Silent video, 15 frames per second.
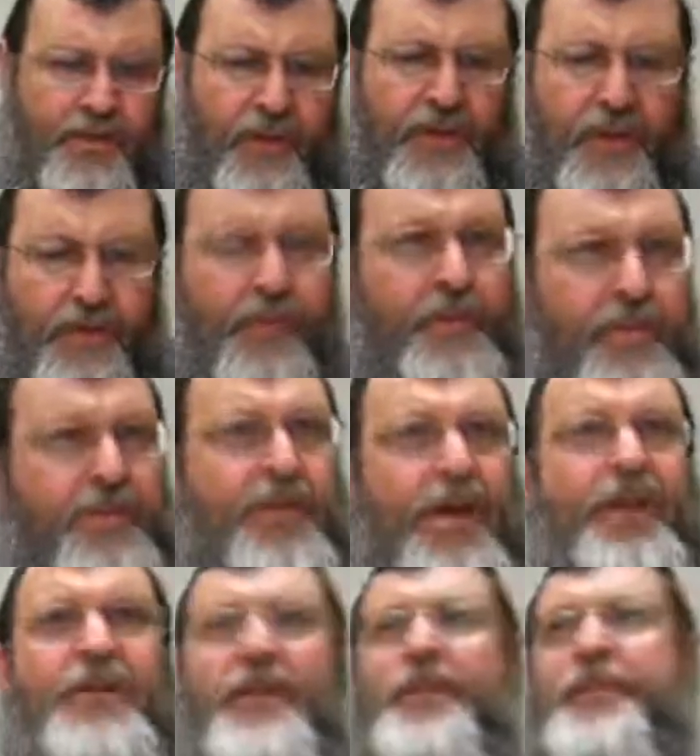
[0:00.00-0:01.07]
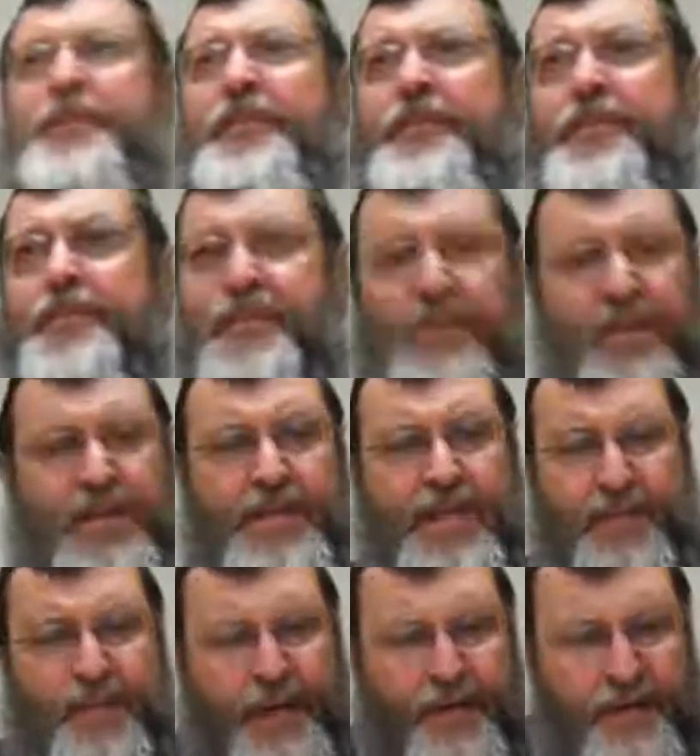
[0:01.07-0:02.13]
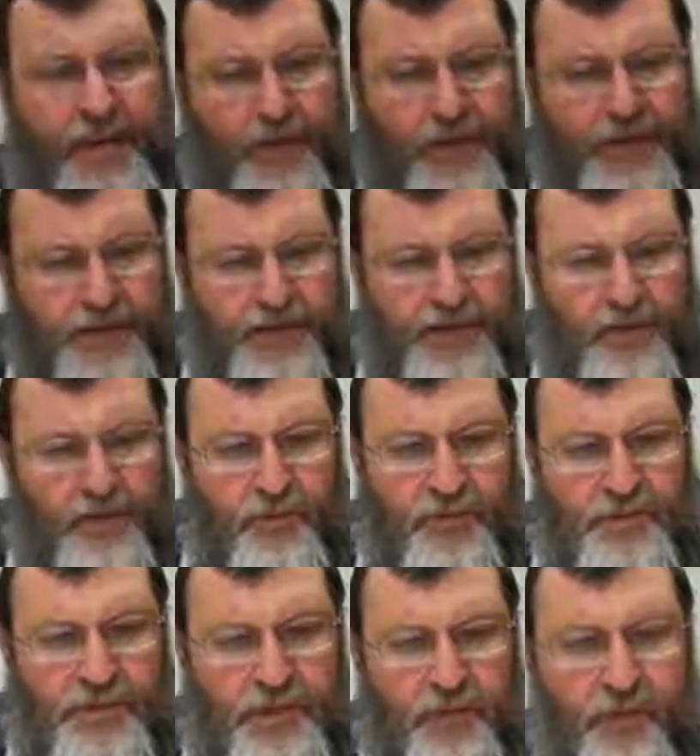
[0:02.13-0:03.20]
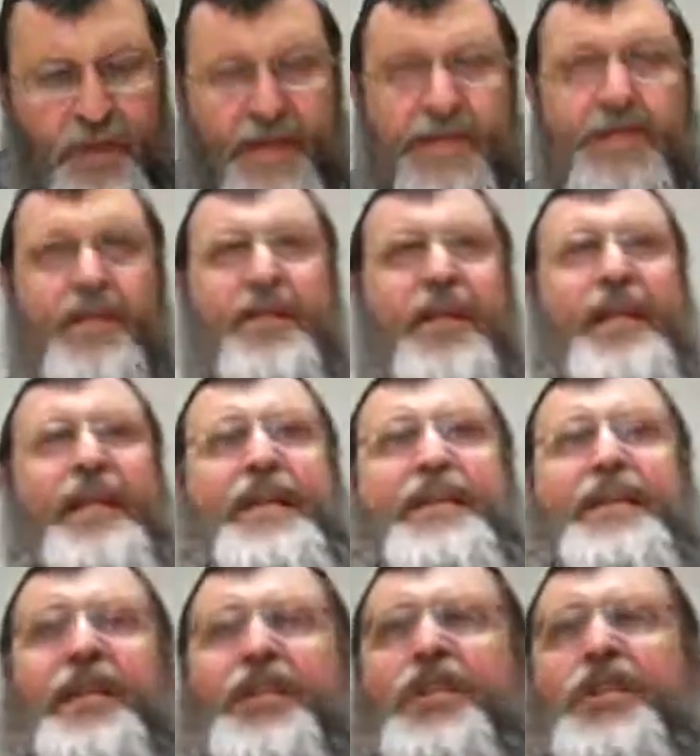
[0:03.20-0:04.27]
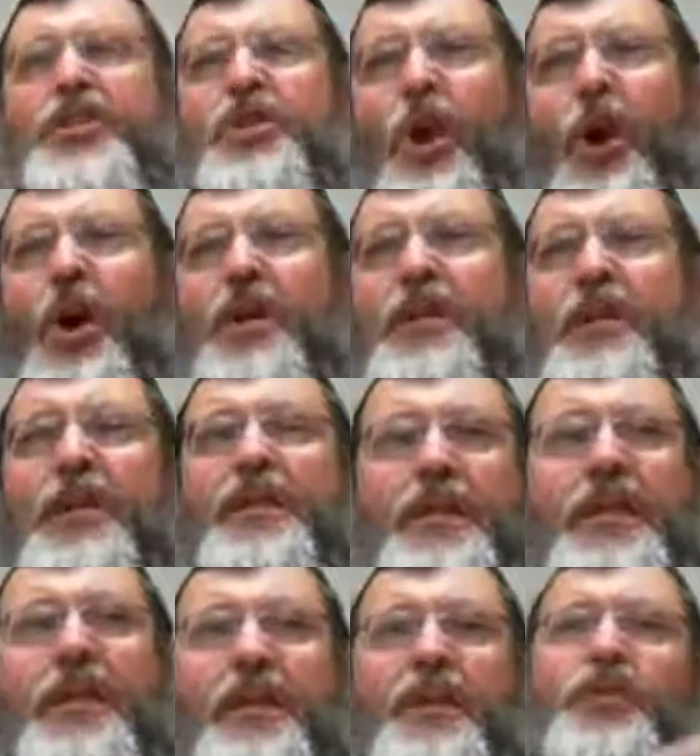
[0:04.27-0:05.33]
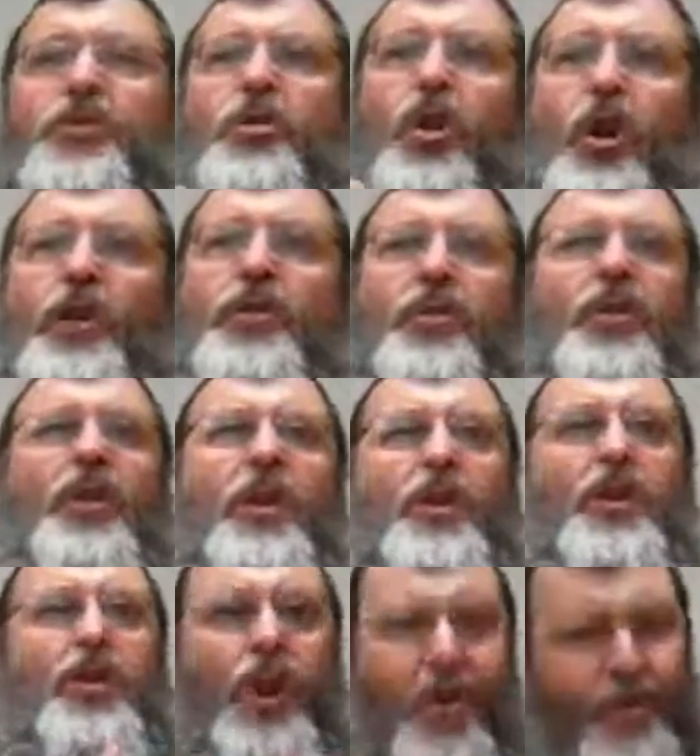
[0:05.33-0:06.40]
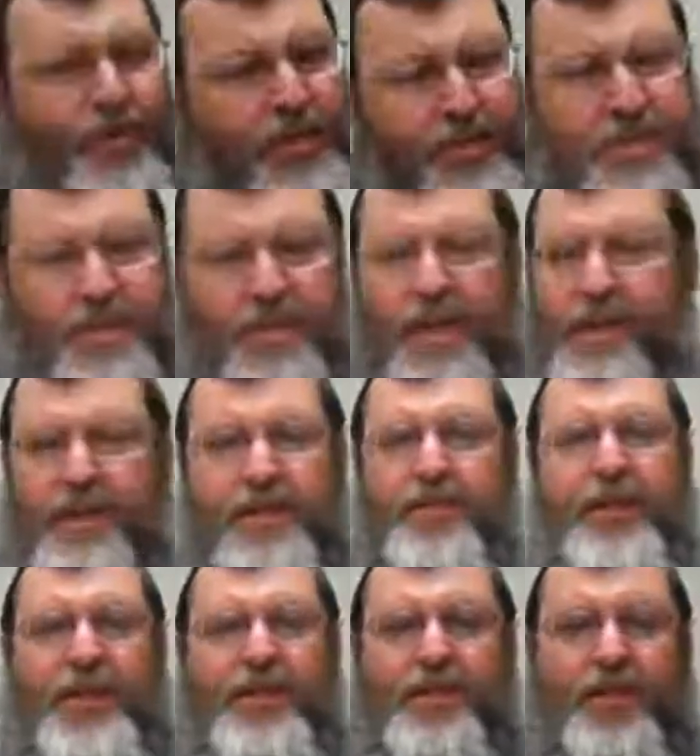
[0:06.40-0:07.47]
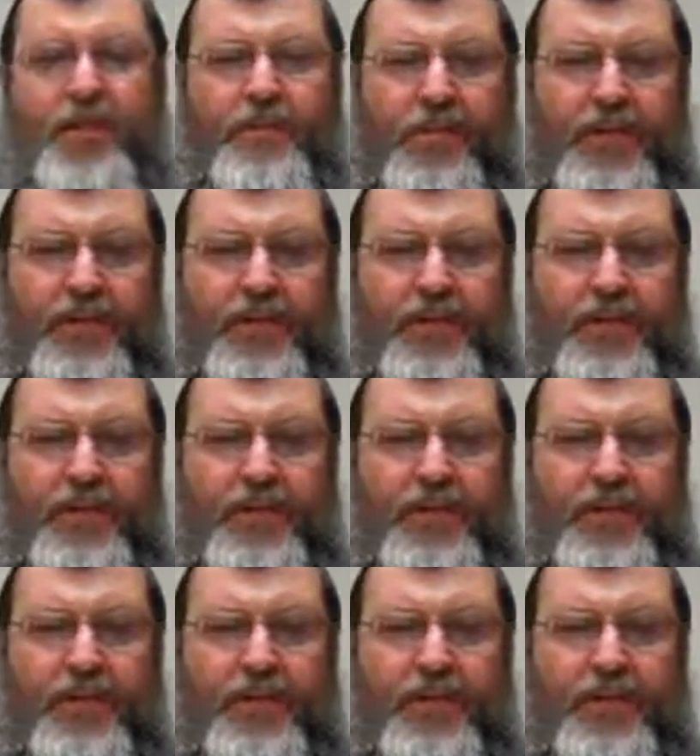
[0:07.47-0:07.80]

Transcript: Where's the Averia? Where's the terrible sin? Where's this such a dawdly deed that you can't, you can't, you can't put this together? It's crazy. Can't,